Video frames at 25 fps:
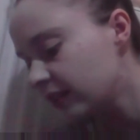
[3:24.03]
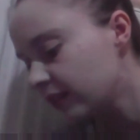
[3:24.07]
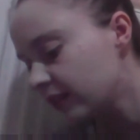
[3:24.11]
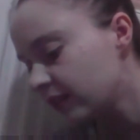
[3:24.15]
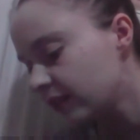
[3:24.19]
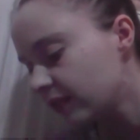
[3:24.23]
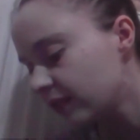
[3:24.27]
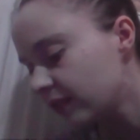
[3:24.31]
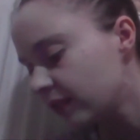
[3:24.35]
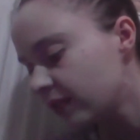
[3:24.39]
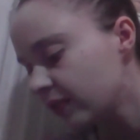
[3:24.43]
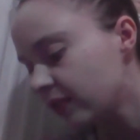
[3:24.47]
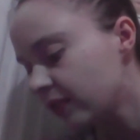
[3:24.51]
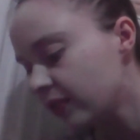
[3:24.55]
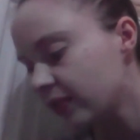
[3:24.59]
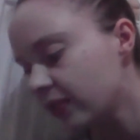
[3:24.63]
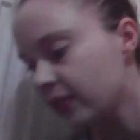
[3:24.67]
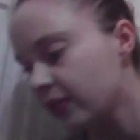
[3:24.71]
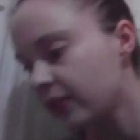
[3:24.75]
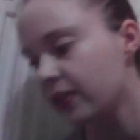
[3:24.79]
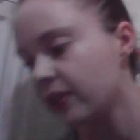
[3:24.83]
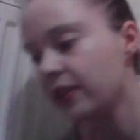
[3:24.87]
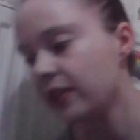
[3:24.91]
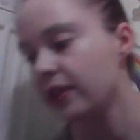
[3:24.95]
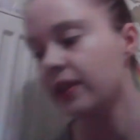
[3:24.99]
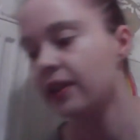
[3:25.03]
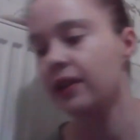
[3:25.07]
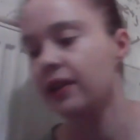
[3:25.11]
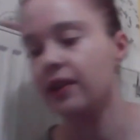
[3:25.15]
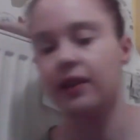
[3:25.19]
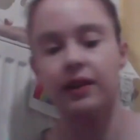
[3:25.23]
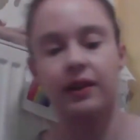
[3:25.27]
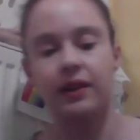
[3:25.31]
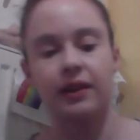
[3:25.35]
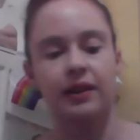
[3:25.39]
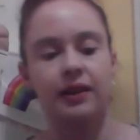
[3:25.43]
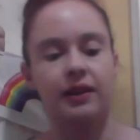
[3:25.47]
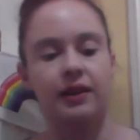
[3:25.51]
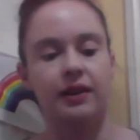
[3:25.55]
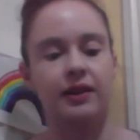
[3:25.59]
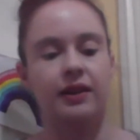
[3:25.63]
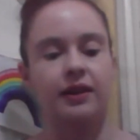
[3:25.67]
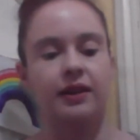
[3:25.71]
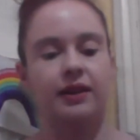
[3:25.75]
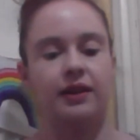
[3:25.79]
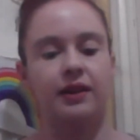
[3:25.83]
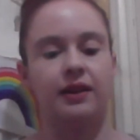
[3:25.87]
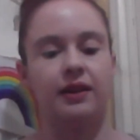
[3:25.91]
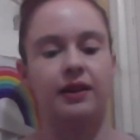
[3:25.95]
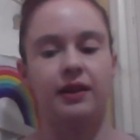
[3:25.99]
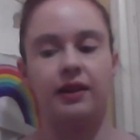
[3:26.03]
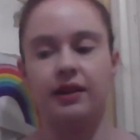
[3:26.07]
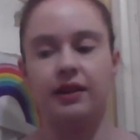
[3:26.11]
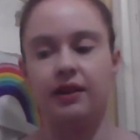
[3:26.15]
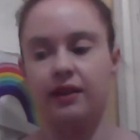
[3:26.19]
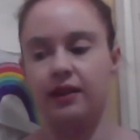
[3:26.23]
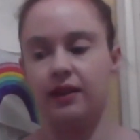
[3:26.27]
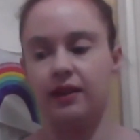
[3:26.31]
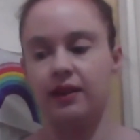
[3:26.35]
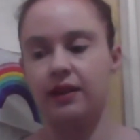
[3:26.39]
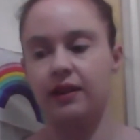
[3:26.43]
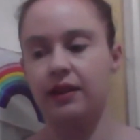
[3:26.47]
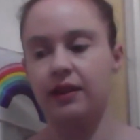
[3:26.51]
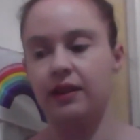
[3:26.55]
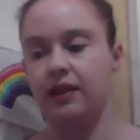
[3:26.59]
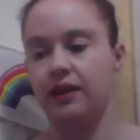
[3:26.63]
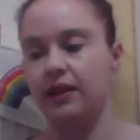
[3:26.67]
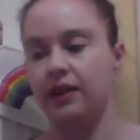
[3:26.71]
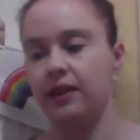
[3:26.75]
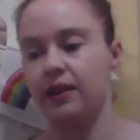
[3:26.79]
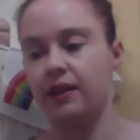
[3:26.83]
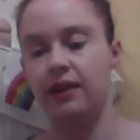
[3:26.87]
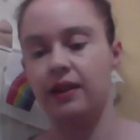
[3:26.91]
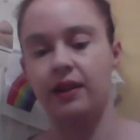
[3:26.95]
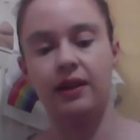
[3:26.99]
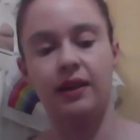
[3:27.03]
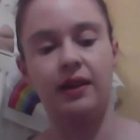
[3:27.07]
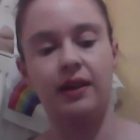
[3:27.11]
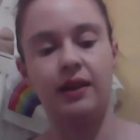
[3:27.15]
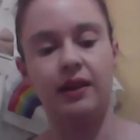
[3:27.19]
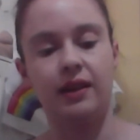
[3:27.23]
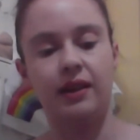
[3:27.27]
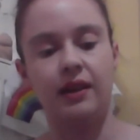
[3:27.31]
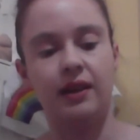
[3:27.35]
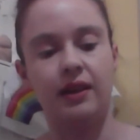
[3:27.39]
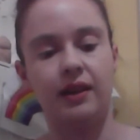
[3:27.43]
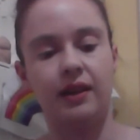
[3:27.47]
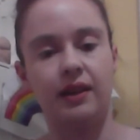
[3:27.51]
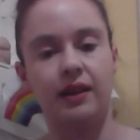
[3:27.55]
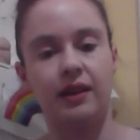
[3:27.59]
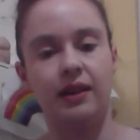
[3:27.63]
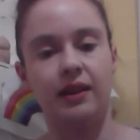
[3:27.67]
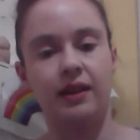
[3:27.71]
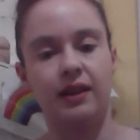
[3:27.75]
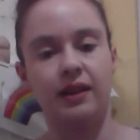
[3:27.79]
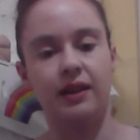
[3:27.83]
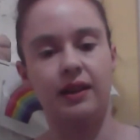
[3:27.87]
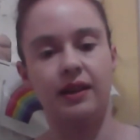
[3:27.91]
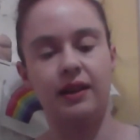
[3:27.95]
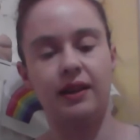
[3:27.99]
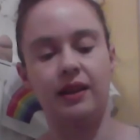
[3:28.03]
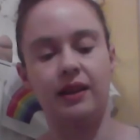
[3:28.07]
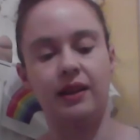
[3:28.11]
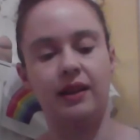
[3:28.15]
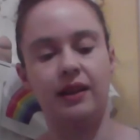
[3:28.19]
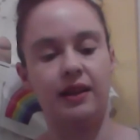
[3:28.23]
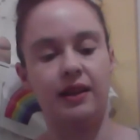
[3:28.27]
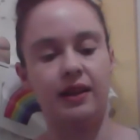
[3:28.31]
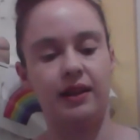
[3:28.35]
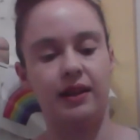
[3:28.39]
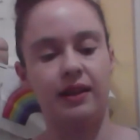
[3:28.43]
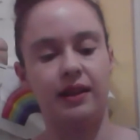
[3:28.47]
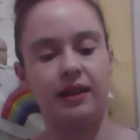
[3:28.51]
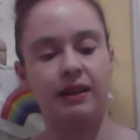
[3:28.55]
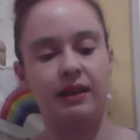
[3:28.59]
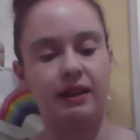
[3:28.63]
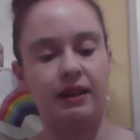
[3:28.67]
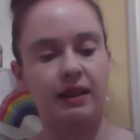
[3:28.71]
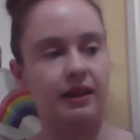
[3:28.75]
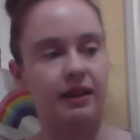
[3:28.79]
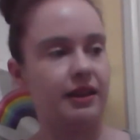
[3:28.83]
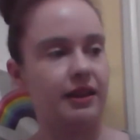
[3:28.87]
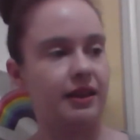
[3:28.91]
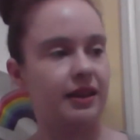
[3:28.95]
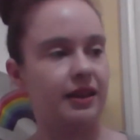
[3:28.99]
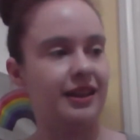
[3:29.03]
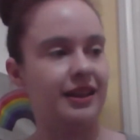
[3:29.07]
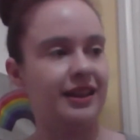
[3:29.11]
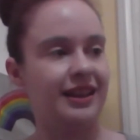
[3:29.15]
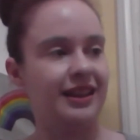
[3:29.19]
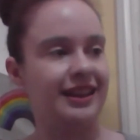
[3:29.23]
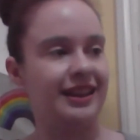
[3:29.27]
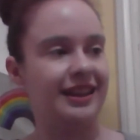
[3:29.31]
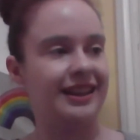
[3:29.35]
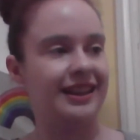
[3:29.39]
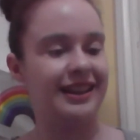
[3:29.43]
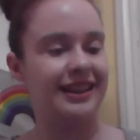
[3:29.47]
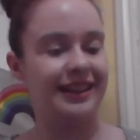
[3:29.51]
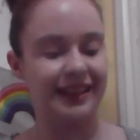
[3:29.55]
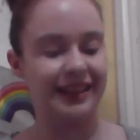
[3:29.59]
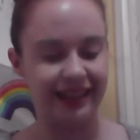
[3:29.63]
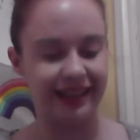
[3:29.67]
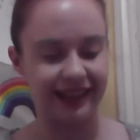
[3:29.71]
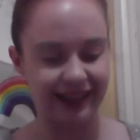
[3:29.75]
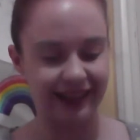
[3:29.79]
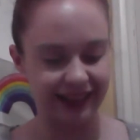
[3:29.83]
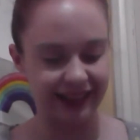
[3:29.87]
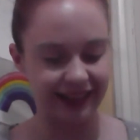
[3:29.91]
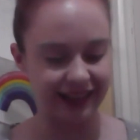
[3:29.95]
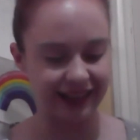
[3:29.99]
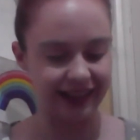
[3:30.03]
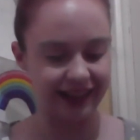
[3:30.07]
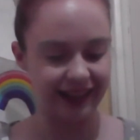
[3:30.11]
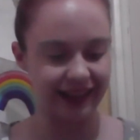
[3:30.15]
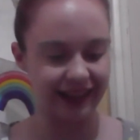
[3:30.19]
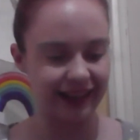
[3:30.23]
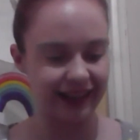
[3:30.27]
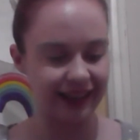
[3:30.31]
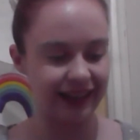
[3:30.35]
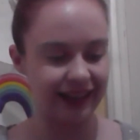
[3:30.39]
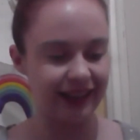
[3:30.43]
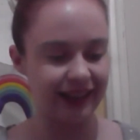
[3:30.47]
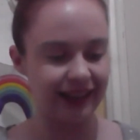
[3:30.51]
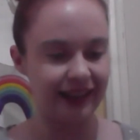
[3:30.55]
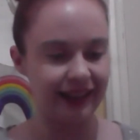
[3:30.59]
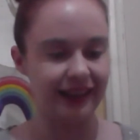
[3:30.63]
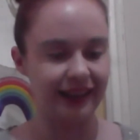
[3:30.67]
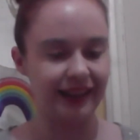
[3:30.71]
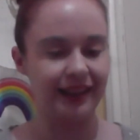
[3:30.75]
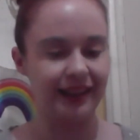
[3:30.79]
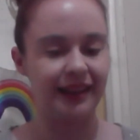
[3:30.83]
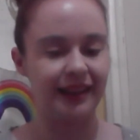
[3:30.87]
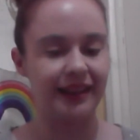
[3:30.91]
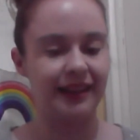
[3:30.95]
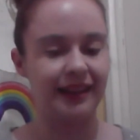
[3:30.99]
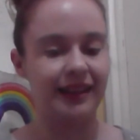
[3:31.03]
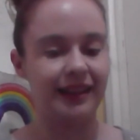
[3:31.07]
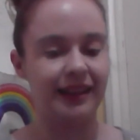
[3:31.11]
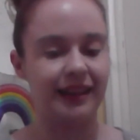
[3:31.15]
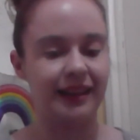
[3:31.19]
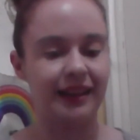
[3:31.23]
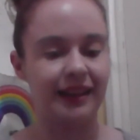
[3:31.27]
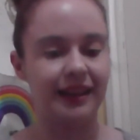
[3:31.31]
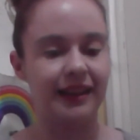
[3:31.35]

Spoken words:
[no speech]